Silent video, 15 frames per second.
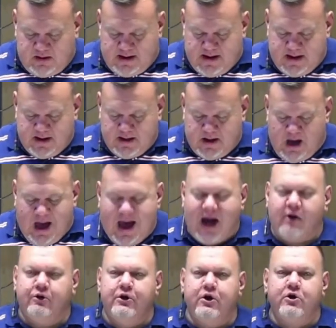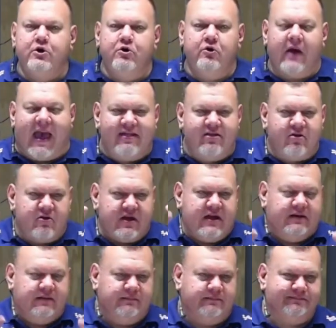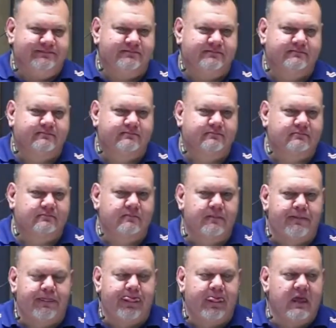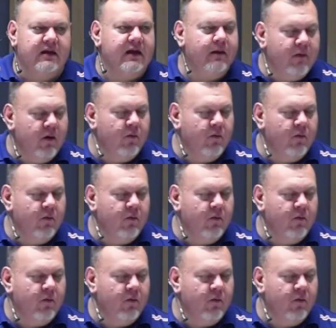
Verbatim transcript: Uh, how do you enter in? Number